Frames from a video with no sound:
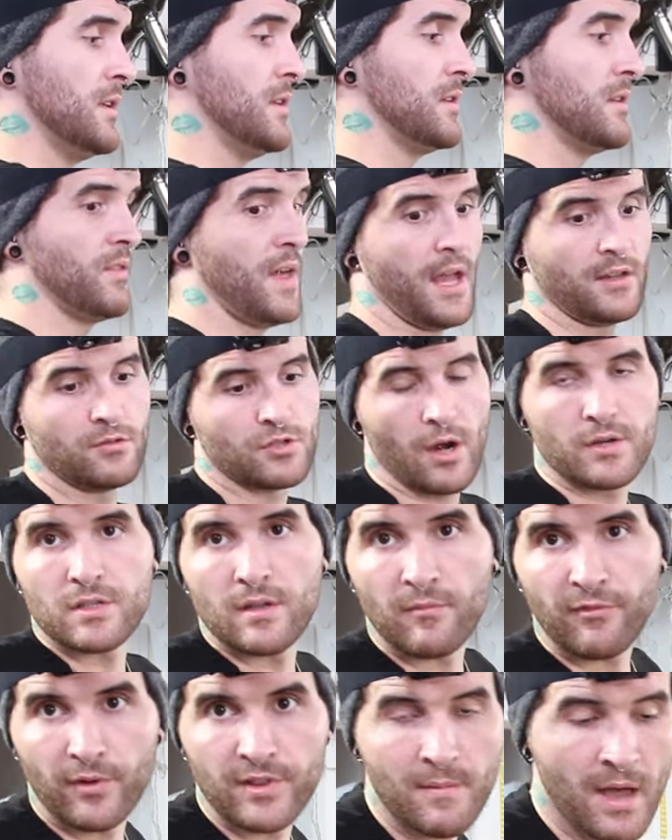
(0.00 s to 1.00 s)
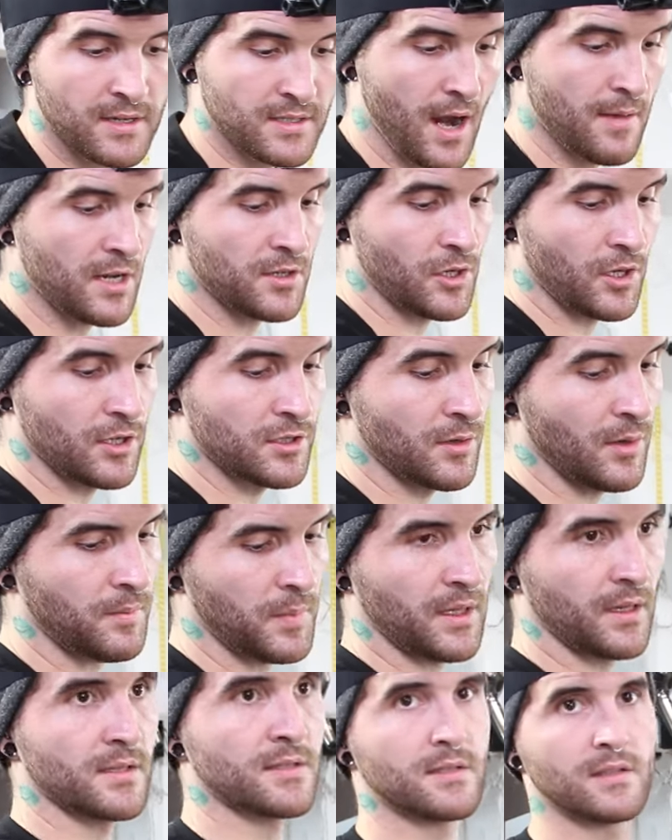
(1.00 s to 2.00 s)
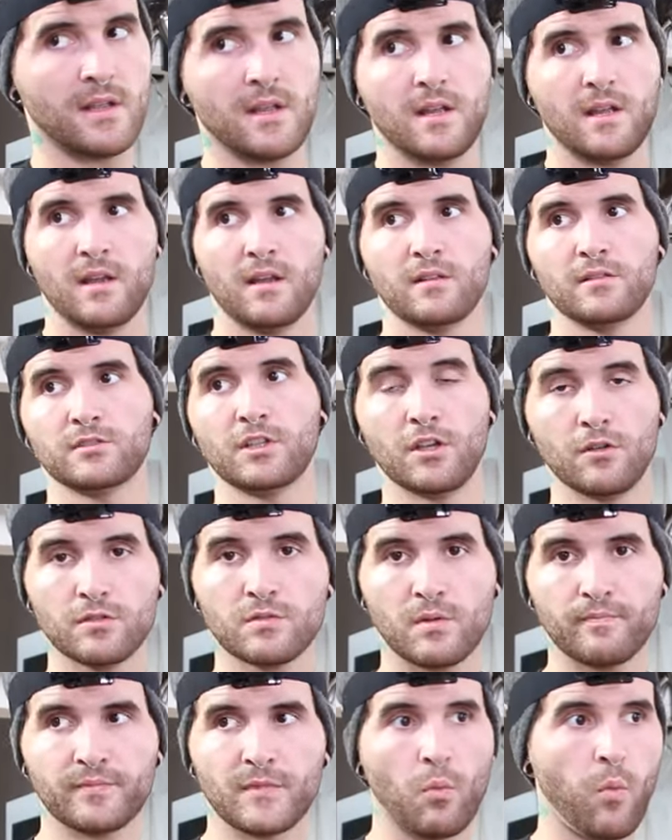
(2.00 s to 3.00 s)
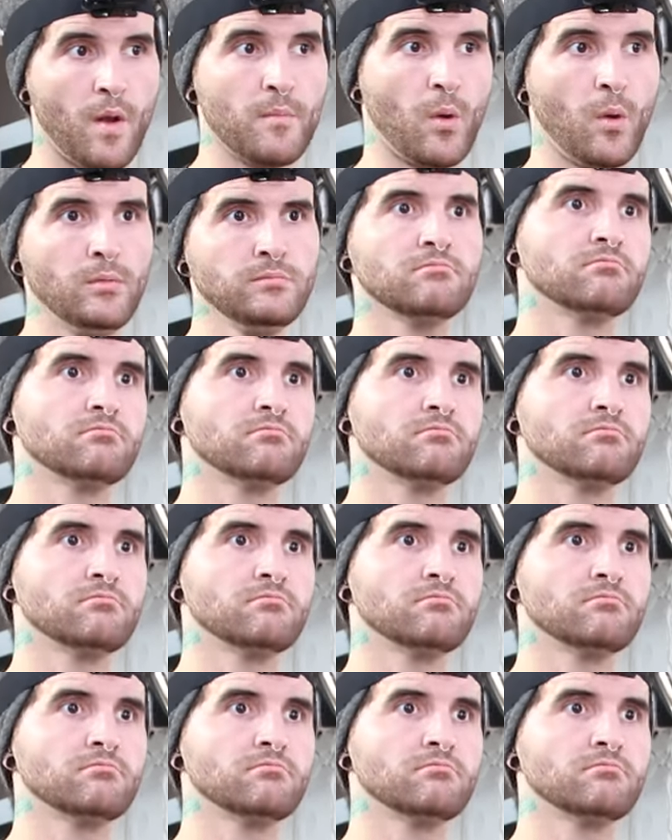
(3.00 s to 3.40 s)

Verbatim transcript: I have those two lines on the outside that